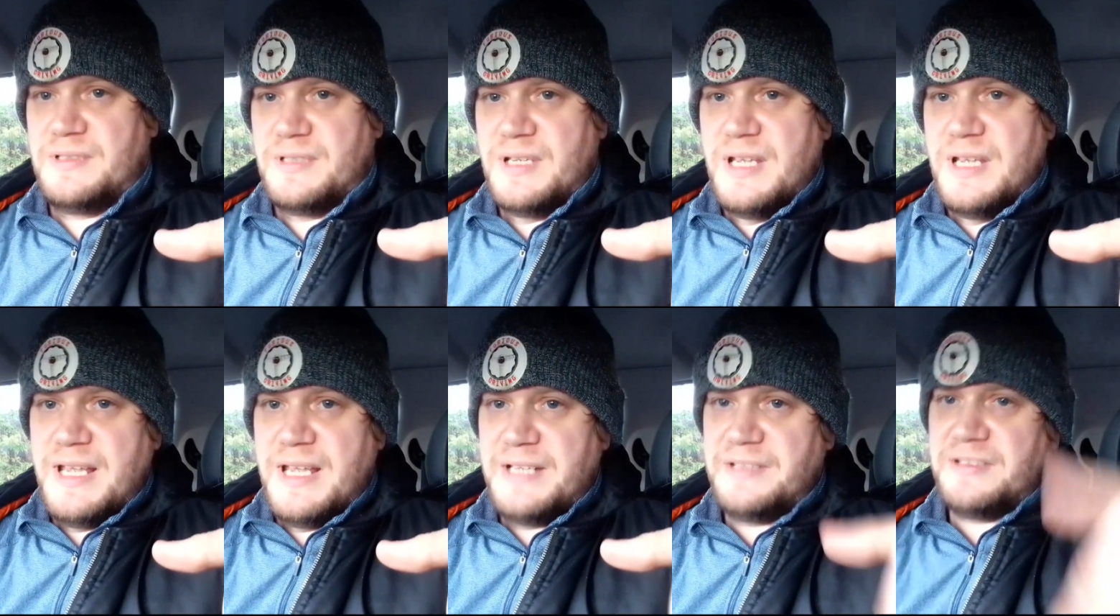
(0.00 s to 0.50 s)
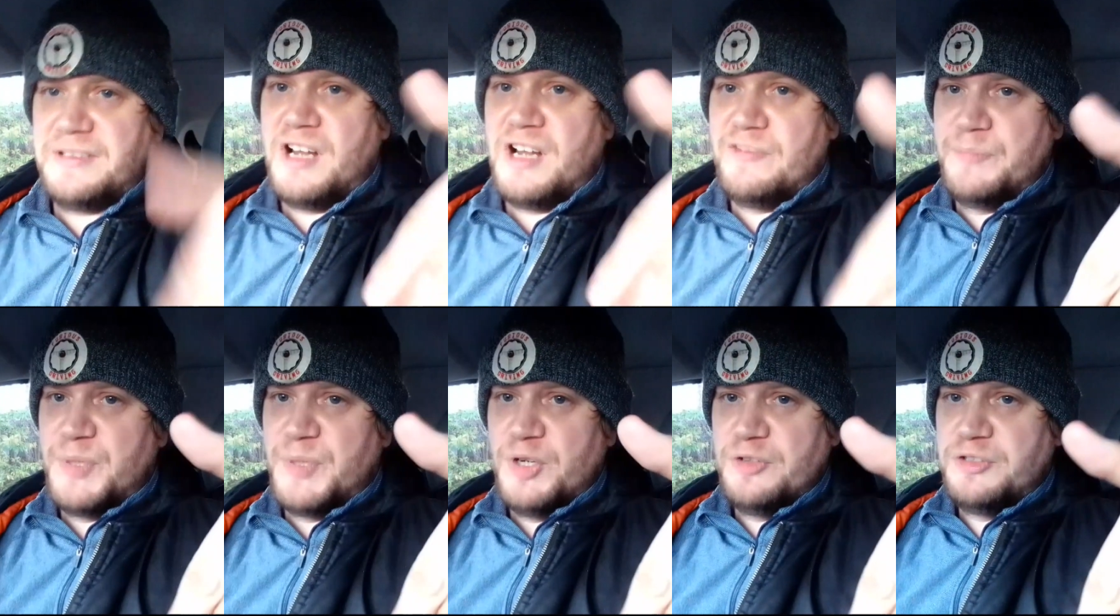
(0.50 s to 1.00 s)
it doesn't
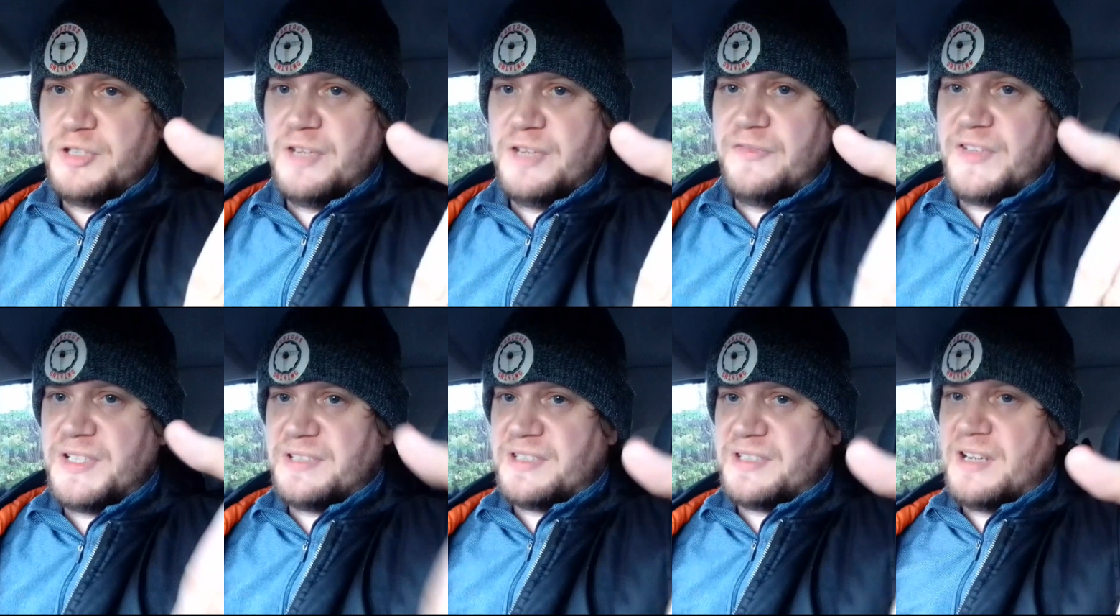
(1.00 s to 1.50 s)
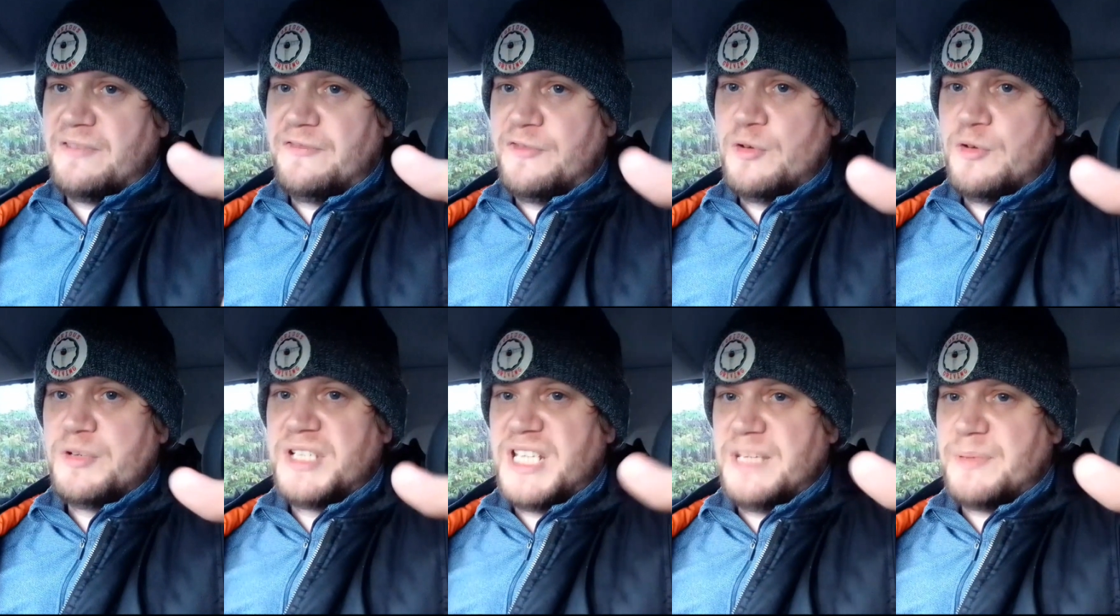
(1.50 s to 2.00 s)
have Bluetooth, it doesn't have
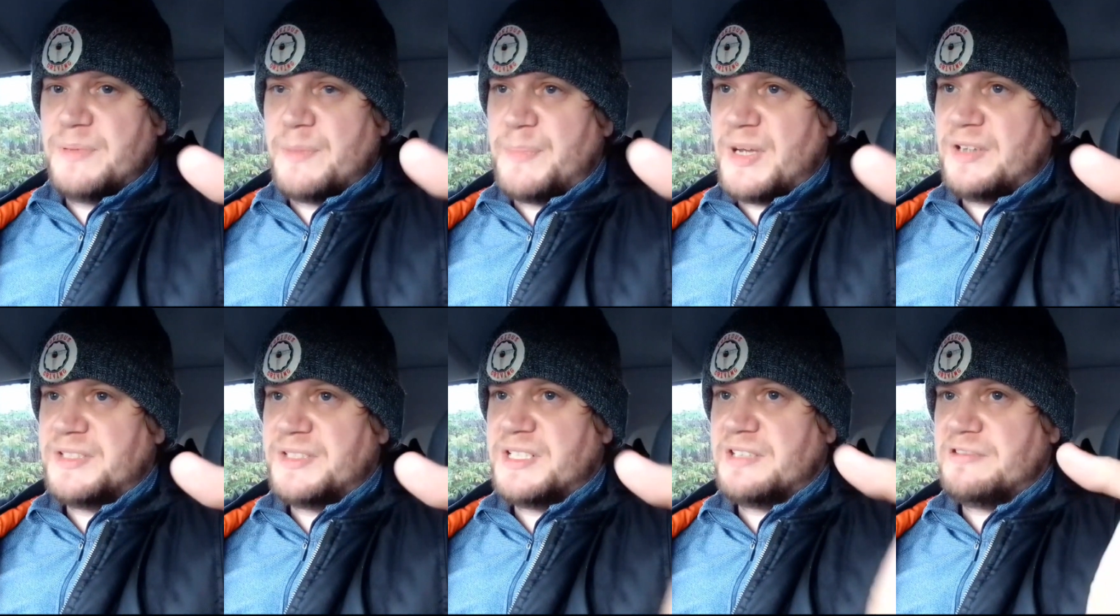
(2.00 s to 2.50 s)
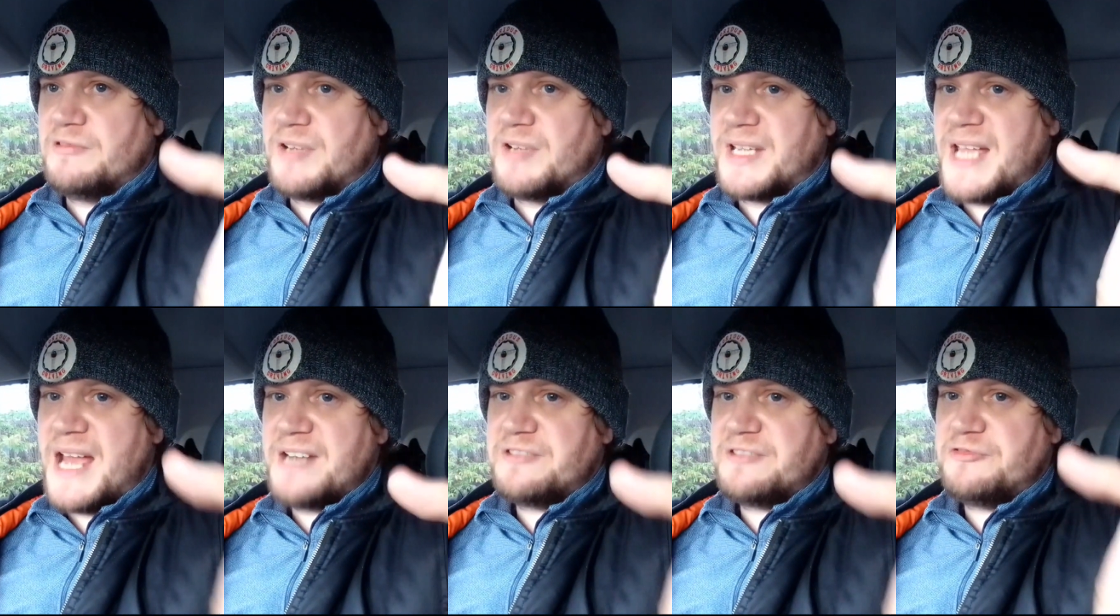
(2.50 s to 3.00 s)
phone capability, so
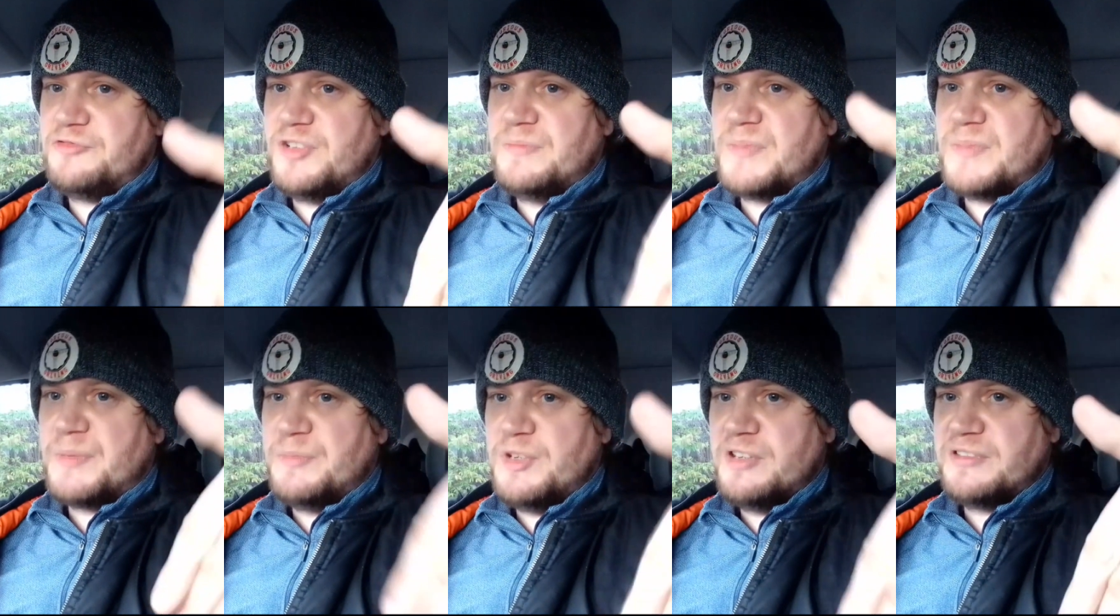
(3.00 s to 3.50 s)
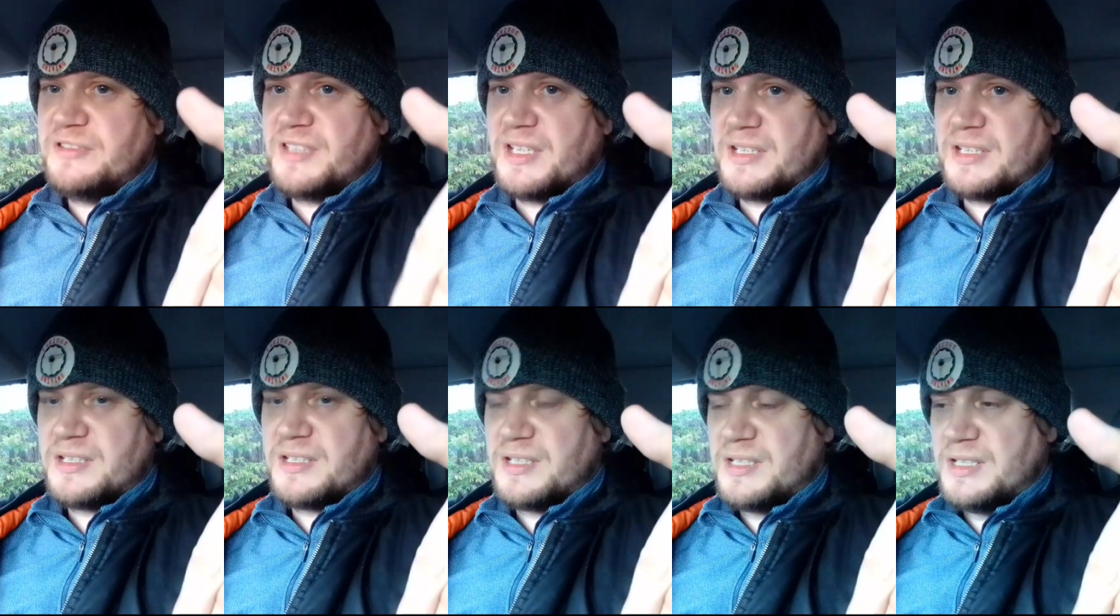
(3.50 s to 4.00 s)
I can't stream my music